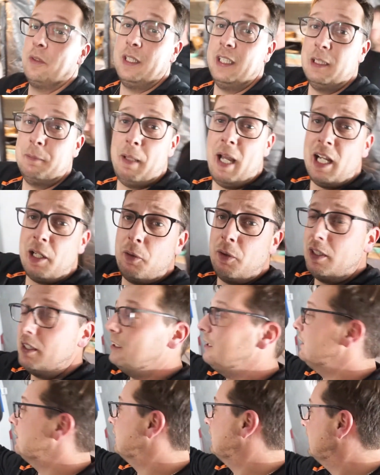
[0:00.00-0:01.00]
these back
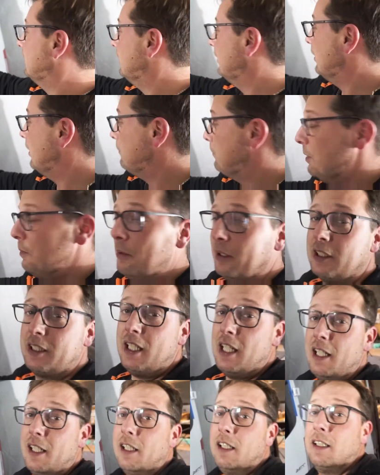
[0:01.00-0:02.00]
ones are pretty much
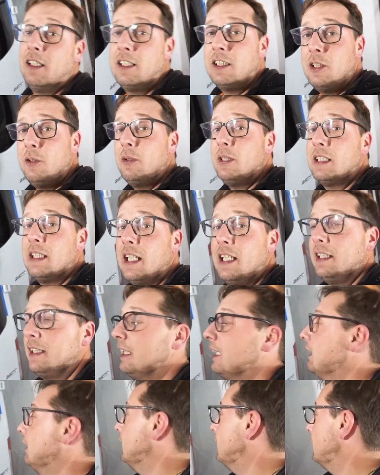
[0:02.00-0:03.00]
done. Let's go inside and
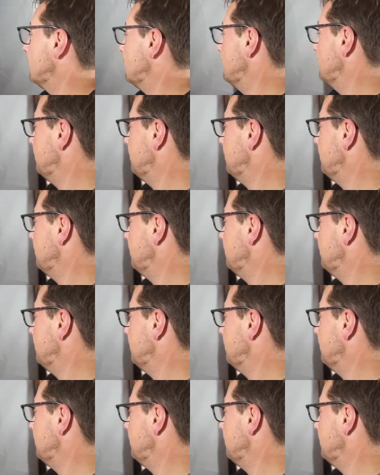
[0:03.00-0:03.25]
take a look.